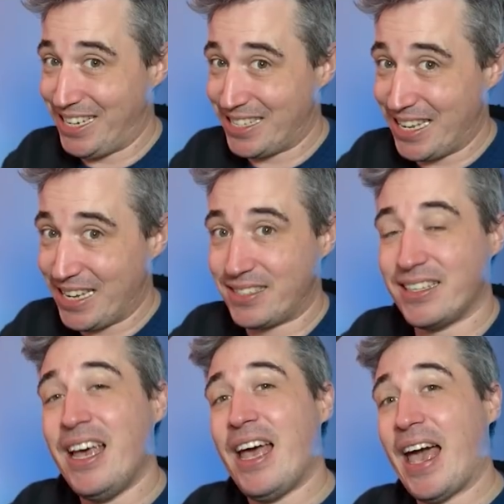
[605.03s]
CSS.
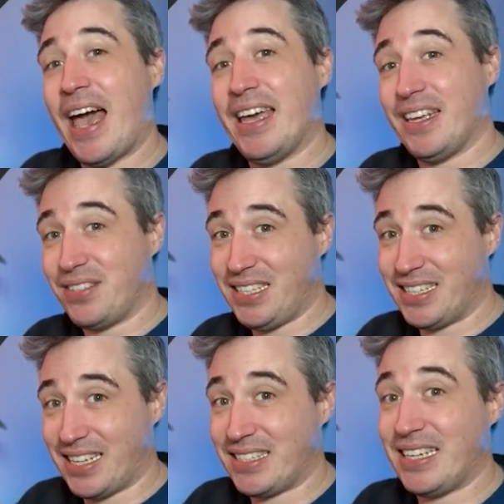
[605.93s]
And if
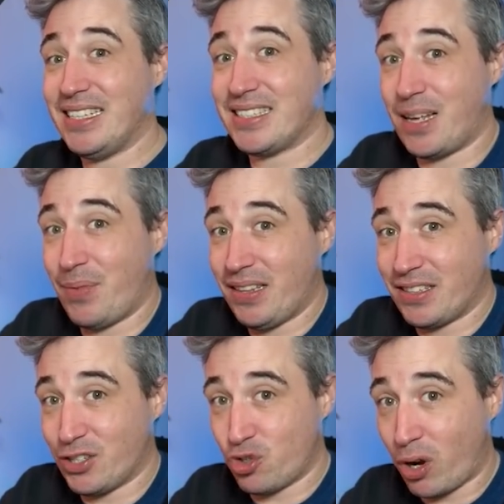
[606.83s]
CSS is something
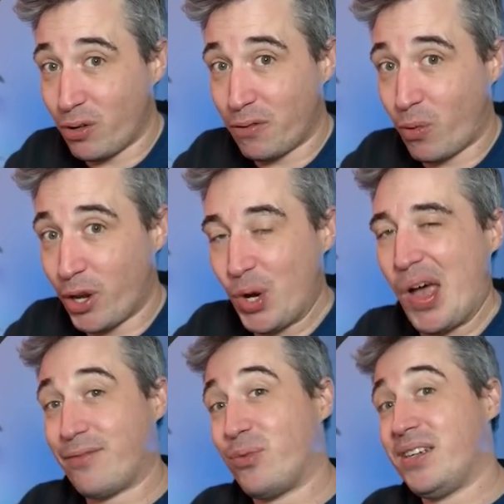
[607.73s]
that's a struggle for
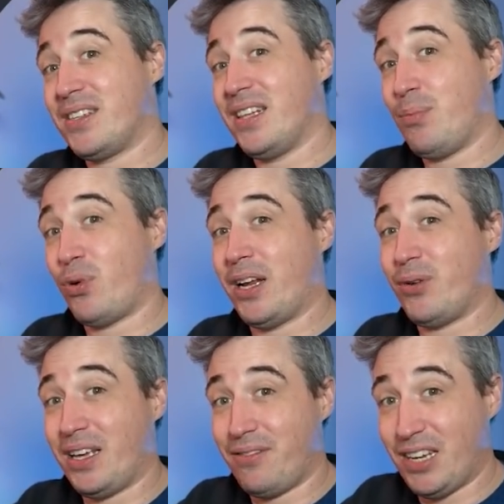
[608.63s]
you, I've recently put
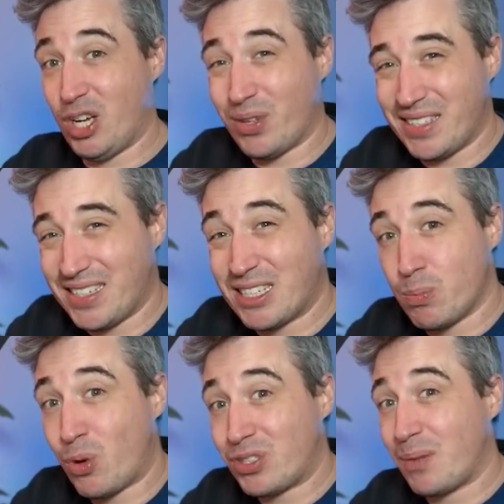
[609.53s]
out a video on the six
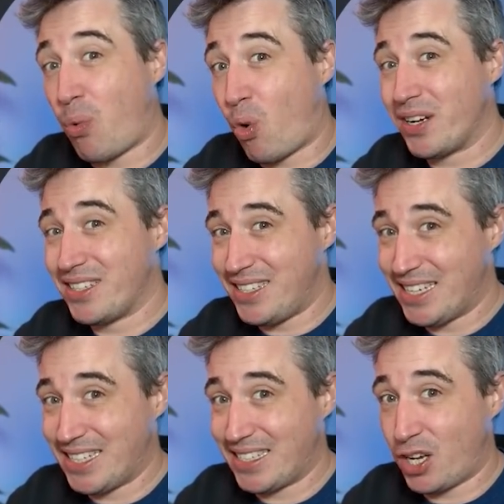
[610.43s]
most important
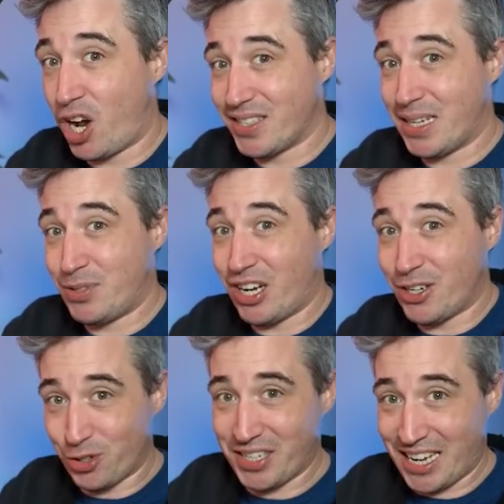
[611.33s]
CSS concepts to
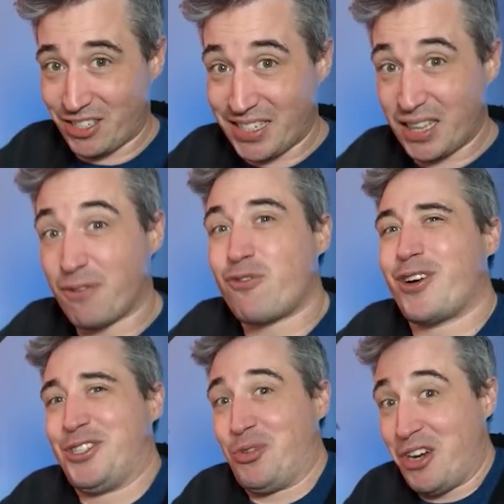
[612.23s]
understand to take the
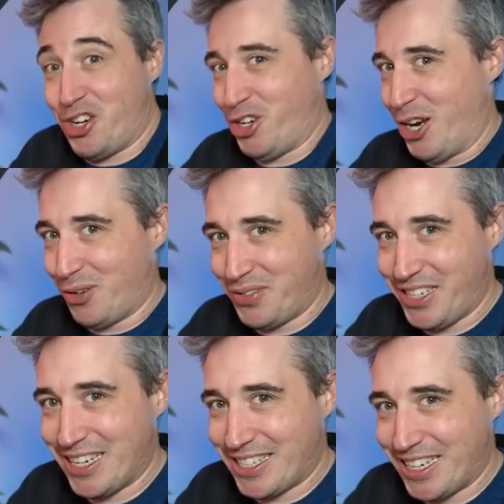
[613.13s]
frustration out of
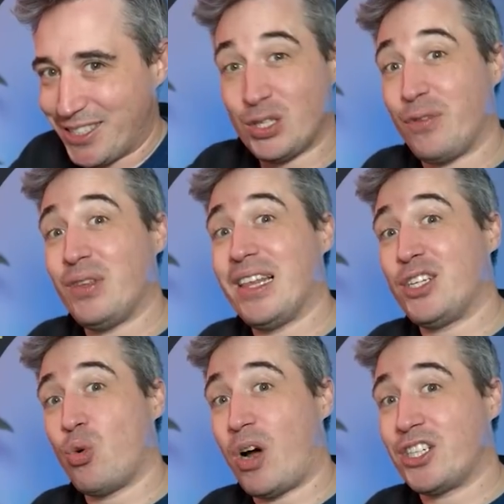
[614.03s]
CSS. So if you'd
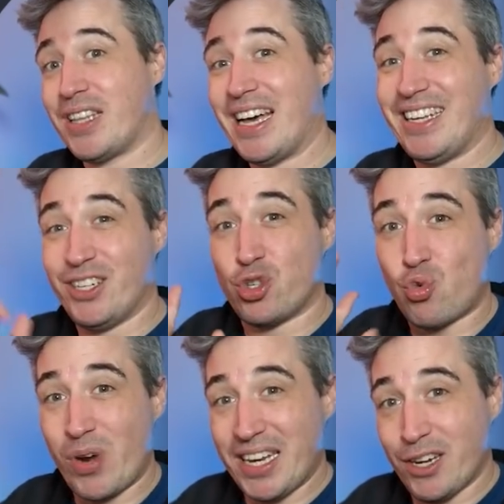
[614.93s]
like to watch that, it is
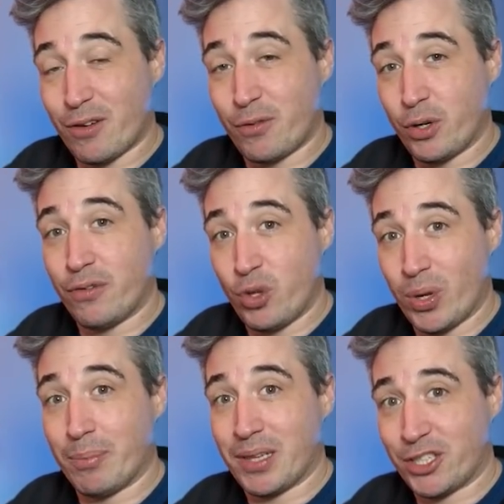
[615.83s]
right here for your
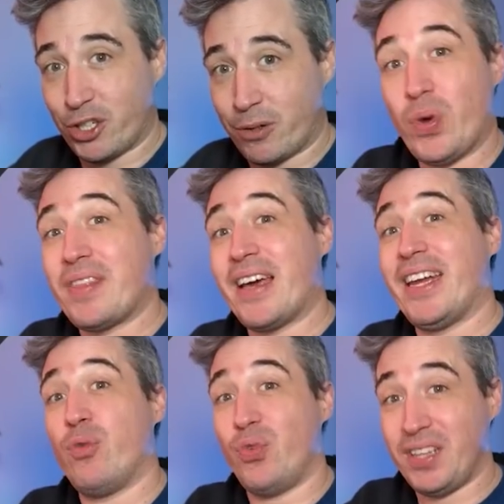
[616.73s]
viewing pleasure. With that,
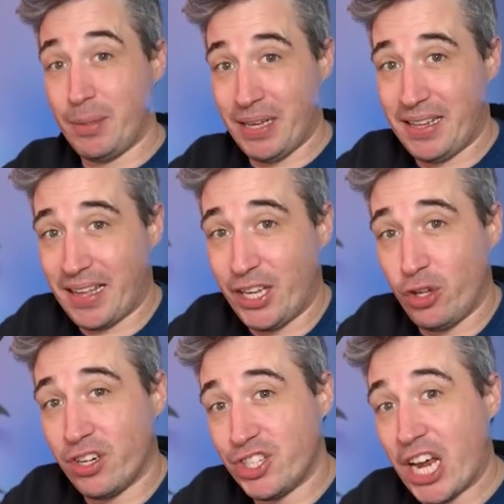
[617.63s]
a really big thank
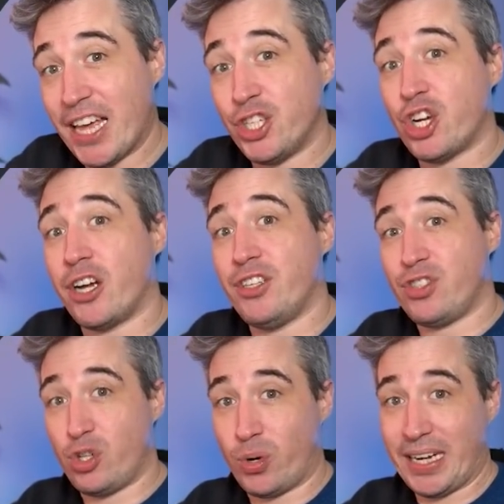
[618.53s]
you to Jan, Johnny,
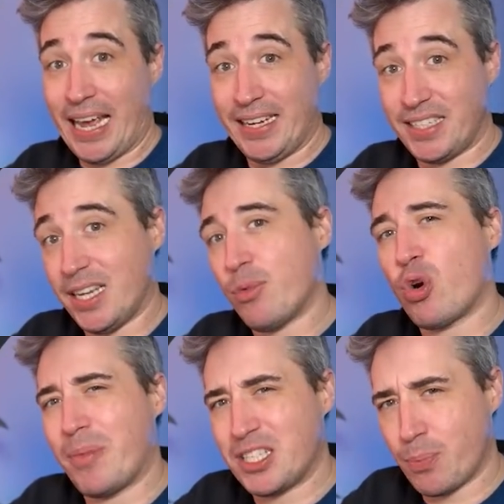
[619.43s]
Stewart, and Tim, who
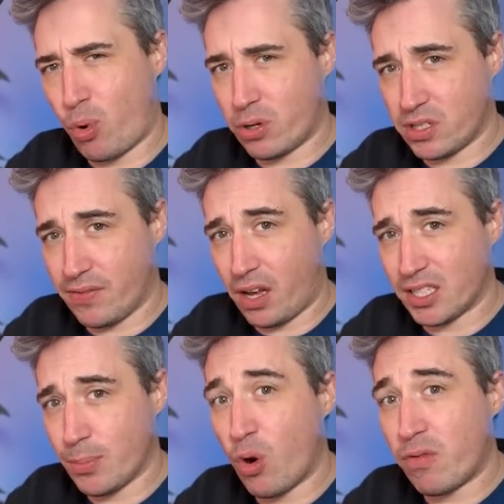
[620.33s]
are my supporters of
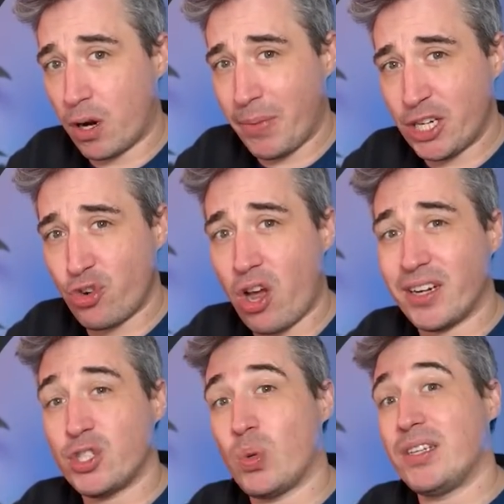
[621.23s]
Awesome over on
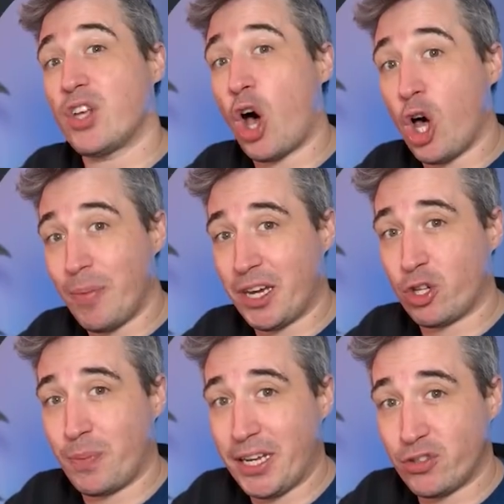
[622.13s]
Patreon, as well as all my
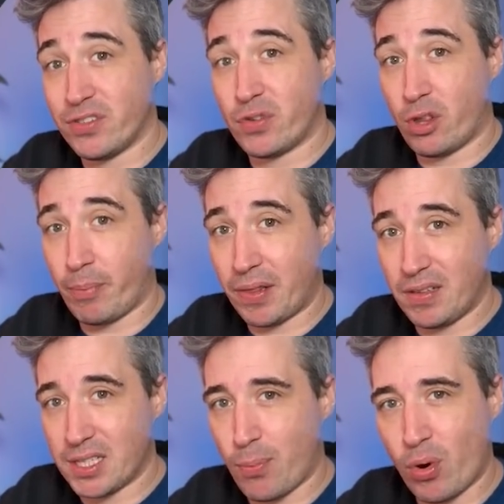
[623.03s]
other patrons for their
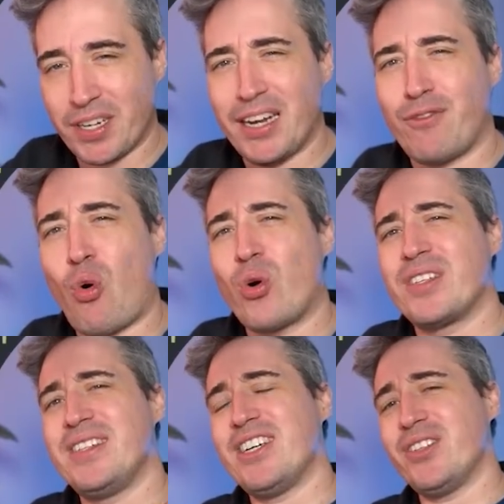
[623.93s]
monthly support. And of
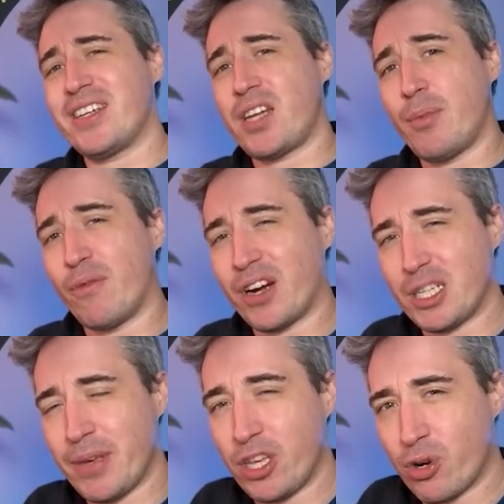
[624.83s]
course, until next time, don't forget
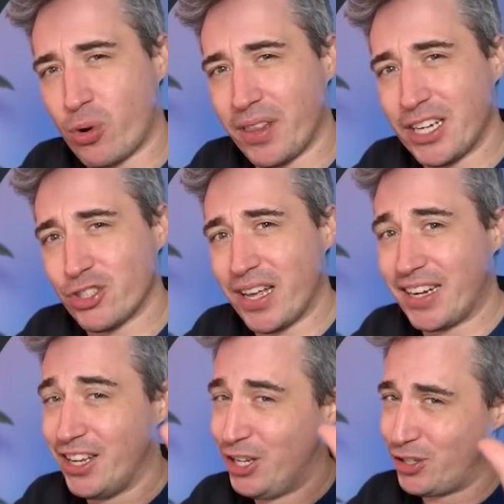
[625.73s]
to make your corner of the
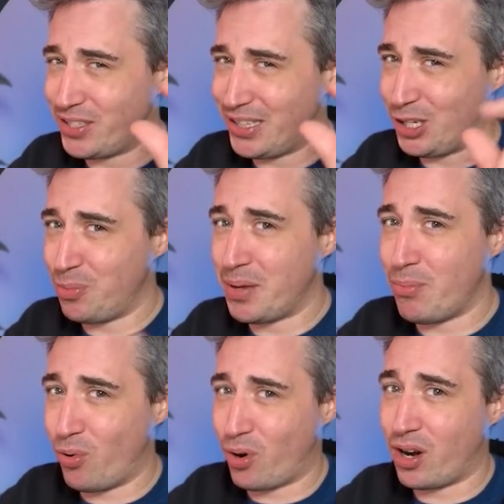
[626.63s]
internet just a little bit
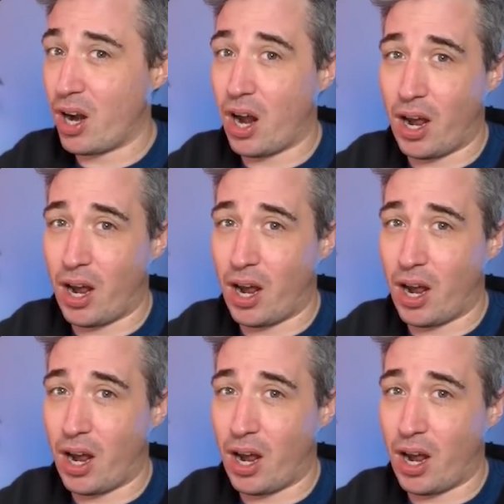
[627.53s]
more